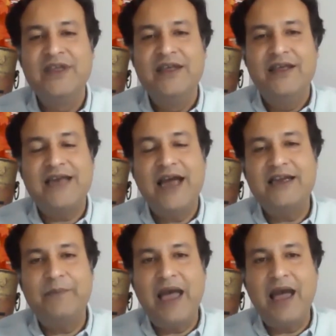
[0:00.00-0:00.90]
your
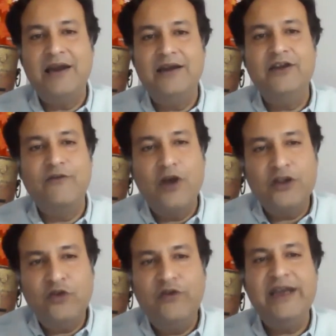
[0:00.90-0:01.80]
startup, and you have
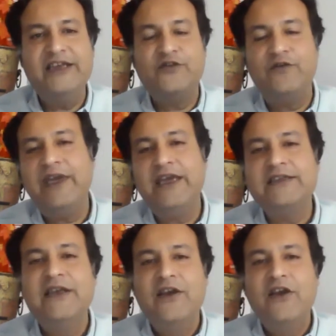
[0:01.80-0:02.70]
gone through various
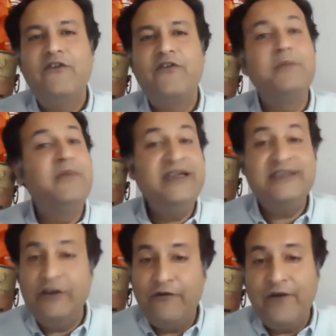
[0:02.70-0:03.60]
phases from
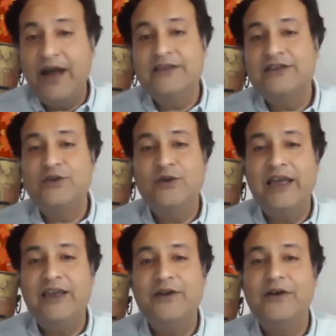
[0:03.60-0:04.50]
raising funds
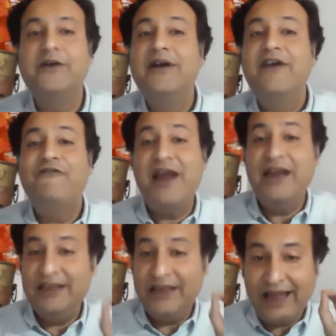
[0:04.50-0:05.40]
to
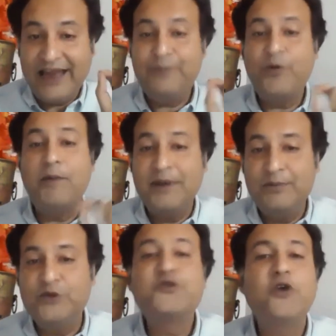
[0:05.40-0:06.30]
finding the right
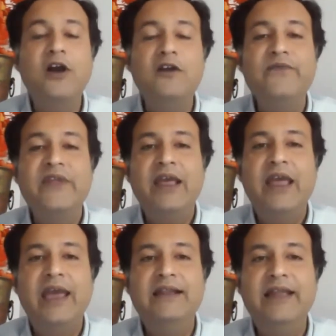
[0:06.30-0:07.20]
problem to solve,
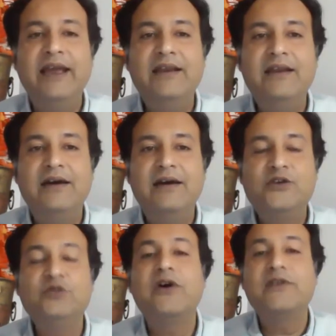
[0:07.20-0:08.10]
and then
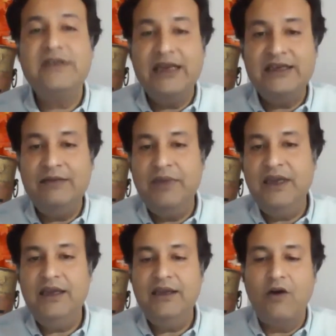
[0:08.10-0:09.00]
2018
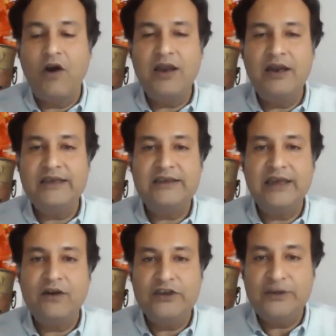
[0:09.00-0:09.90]
being honored as
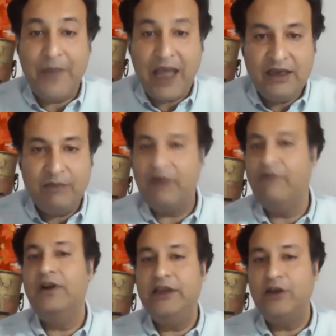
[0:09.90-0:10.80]
technology pioneer by
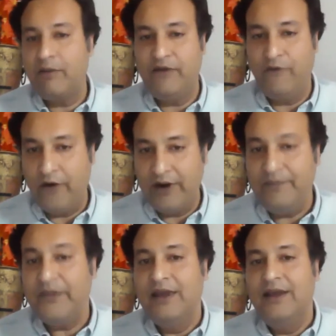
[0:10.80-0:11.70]
World Economic Forum.